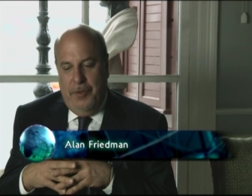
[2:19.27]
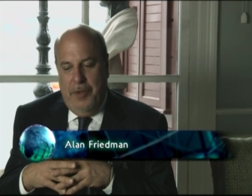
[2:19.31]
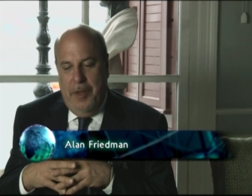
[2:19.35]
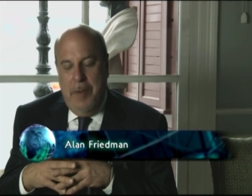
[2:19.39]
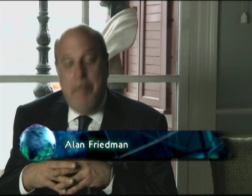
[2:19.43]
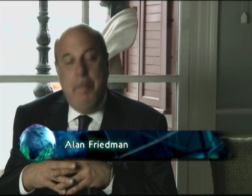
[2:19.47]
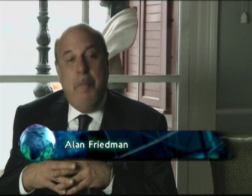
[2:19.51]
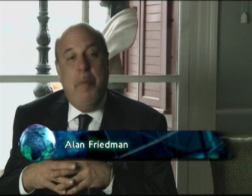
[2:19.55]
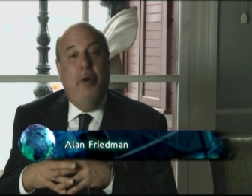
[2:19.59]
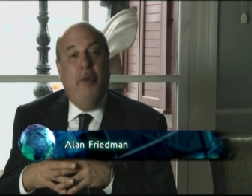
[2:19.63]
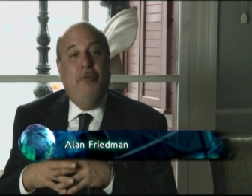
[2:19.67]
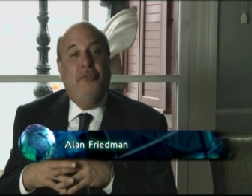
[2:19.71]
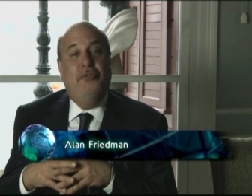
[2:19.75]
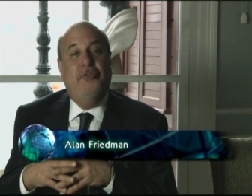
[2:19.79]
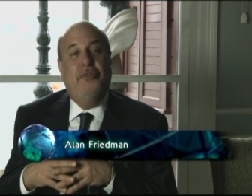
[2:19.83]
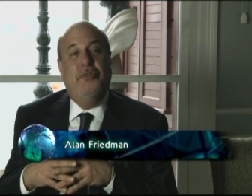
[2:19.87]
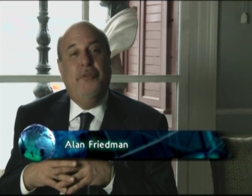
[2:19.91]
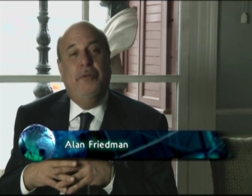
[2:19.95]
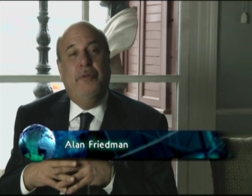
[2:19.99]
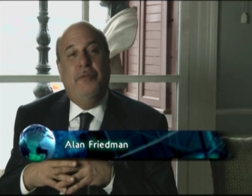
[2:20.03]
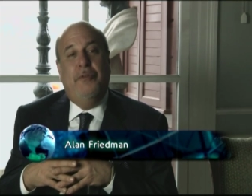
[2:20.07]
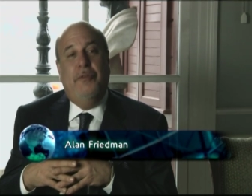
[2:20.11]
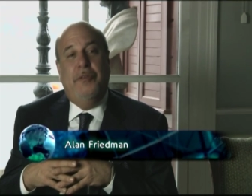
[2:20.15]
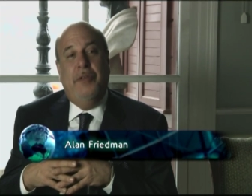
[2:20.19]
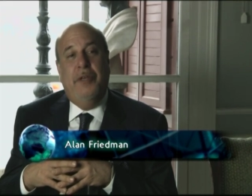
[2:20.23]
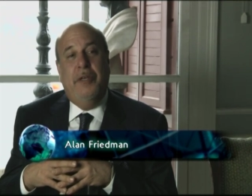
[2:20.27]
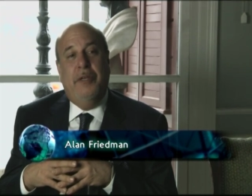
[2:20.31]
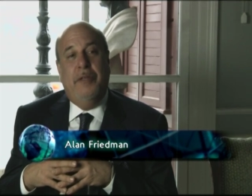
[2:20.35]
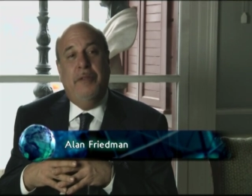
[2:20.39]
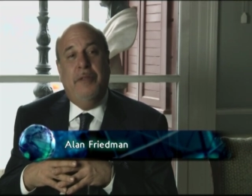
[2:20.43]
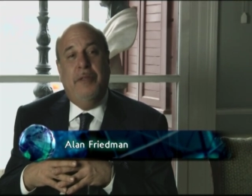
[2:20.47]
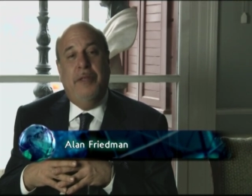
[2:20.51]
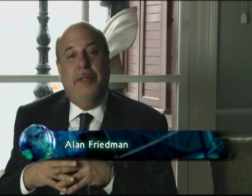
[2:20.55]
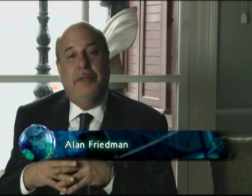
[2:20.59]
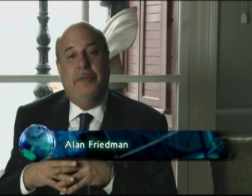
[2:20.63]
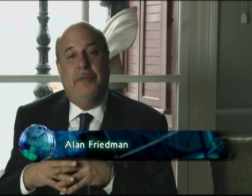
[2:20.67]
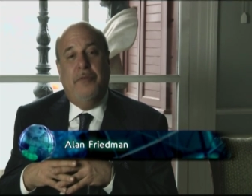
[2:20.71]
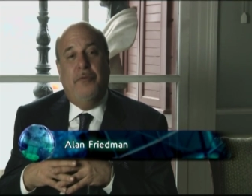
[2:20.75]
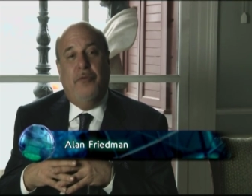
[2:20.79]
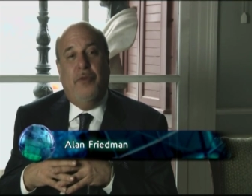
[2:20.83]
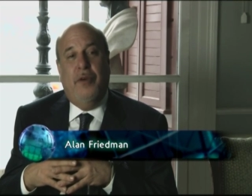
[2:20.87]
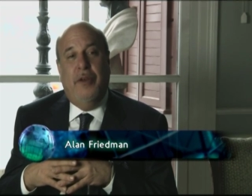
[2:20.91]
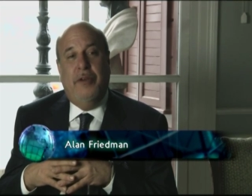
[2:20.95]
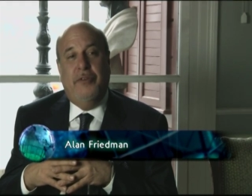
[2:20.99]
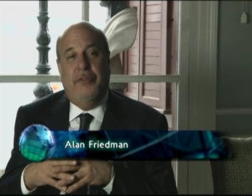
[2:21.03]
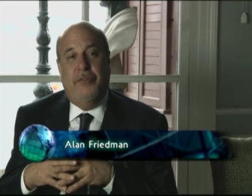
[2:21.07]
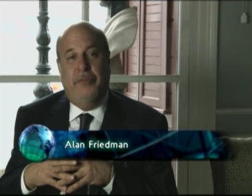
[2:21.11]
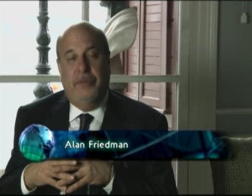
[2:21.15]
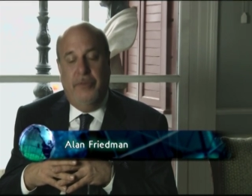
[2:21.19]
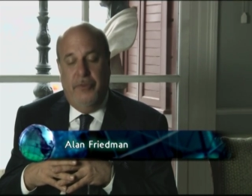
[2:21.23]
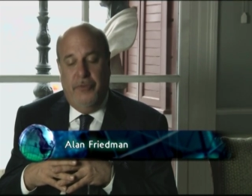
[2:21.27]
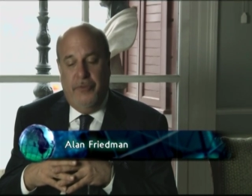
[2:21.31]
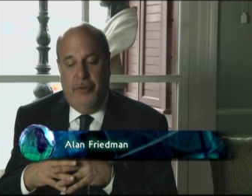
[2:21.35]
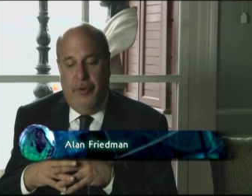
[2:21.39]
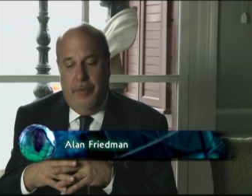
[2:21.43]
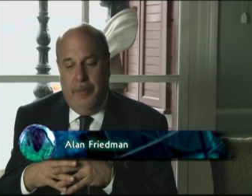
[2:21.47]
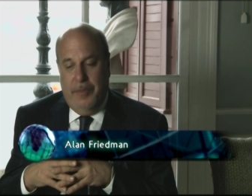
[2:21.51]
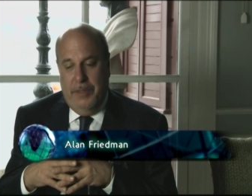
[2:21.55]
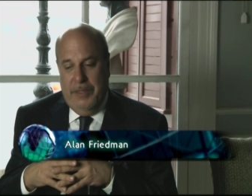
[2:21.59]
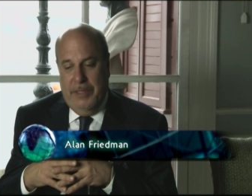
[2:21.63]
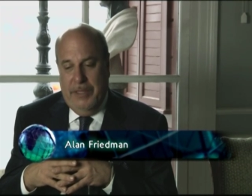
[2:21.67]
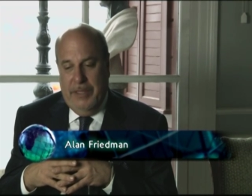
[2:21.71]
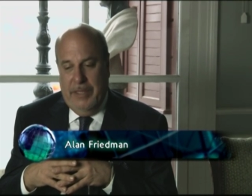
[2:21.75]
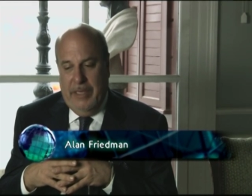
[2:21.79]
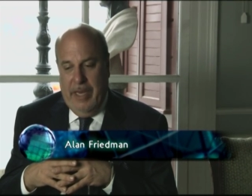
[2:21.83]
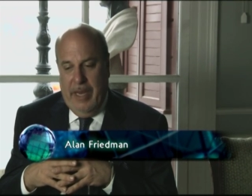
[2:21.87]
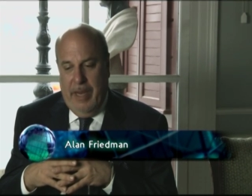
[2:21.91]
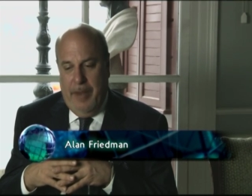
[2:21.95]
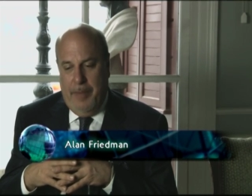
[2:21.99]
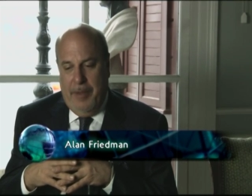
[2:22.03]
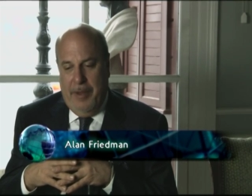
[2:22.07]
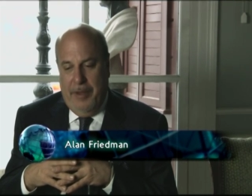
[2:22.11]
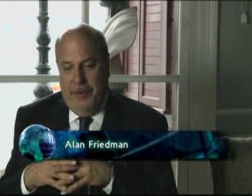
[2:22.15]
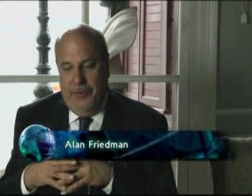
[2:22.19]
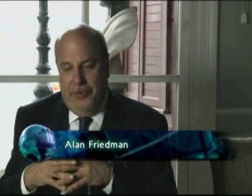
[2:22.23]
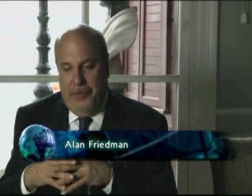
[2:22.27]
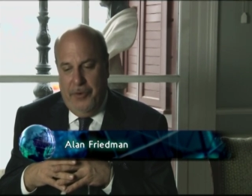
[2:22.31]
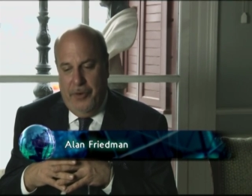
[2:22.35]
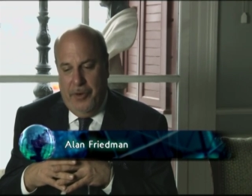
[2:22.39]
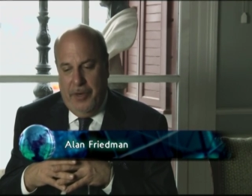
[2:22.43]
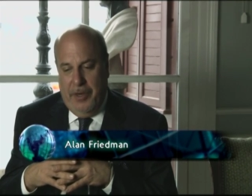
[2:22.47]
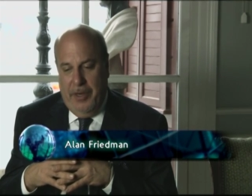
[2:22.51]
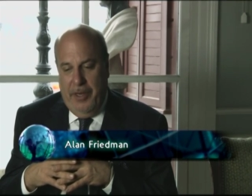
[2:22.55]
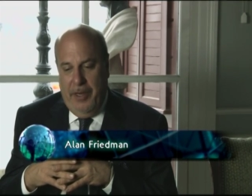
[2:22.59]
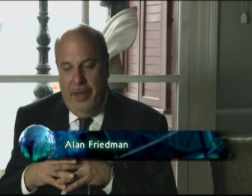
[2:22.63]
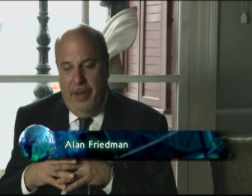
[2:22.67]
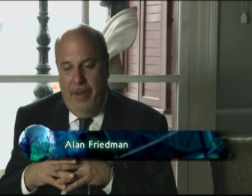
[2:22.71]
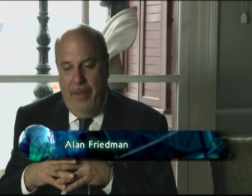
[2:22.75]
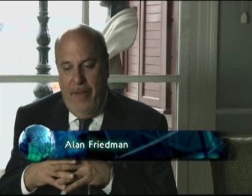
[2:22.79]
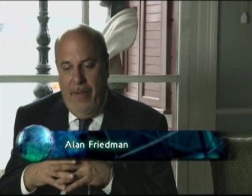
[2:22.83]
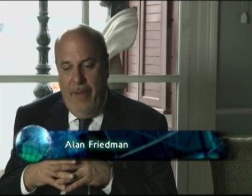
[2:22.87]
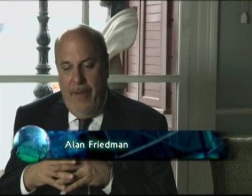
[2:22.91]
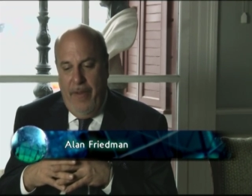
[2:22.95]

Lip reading: emotional thing that the French and the Germans say about Turkey,